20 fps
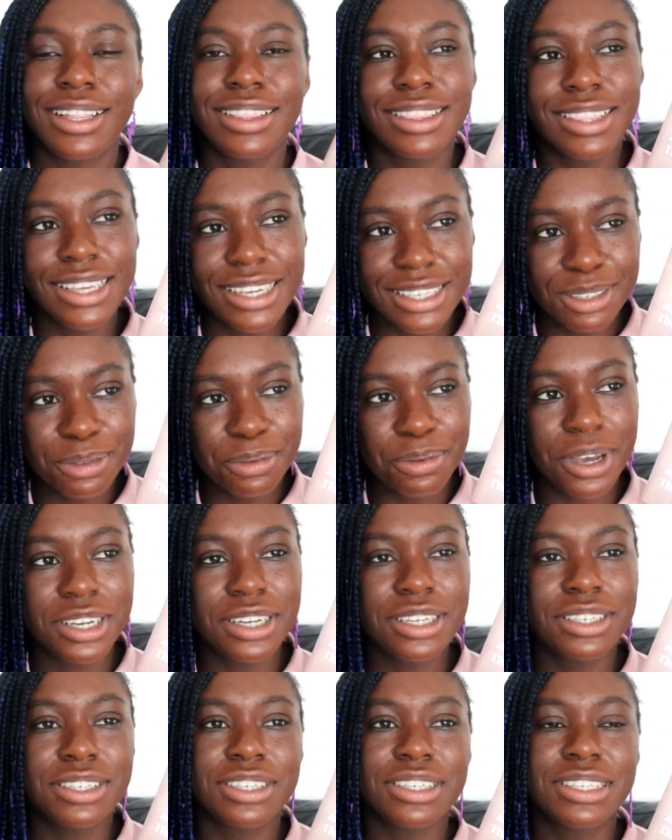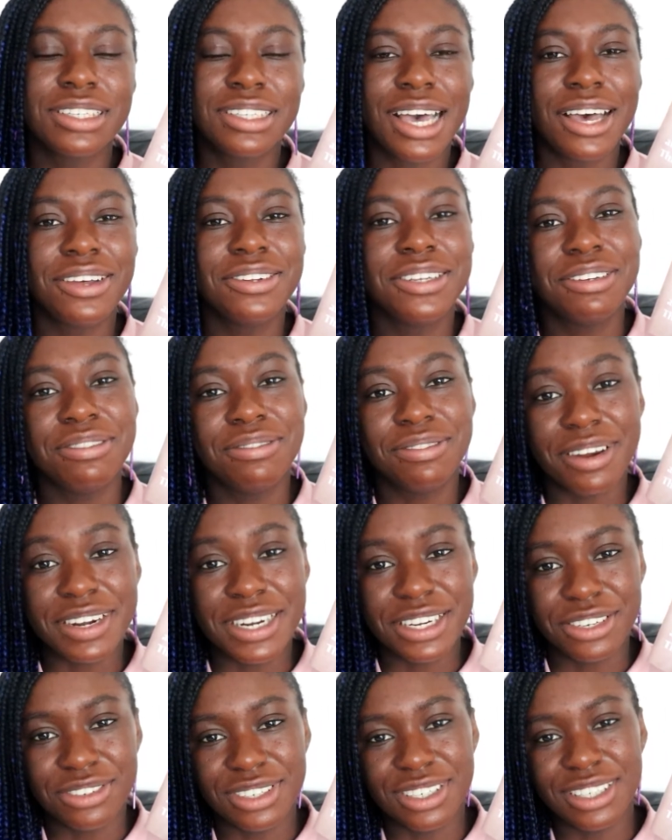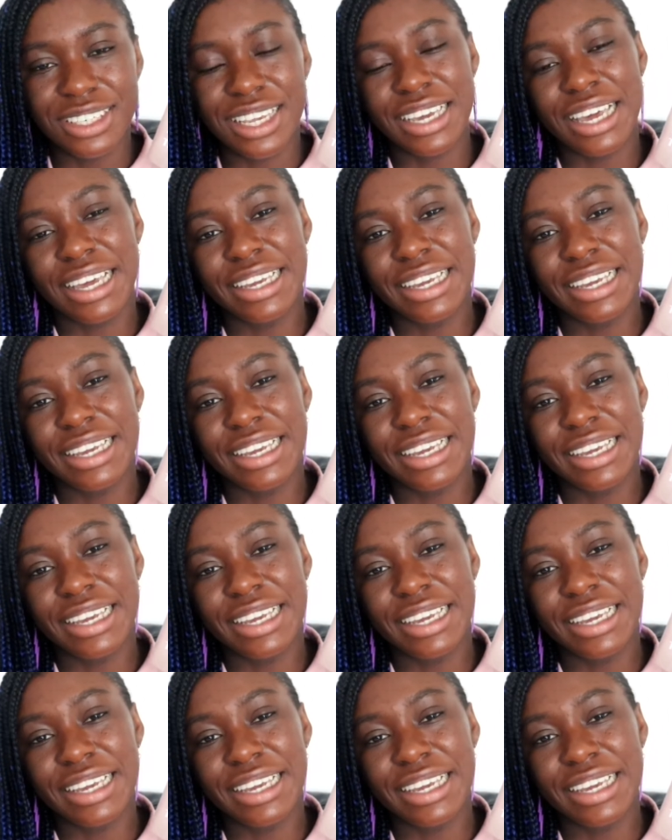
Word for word: and this one, it just sounded very interesting.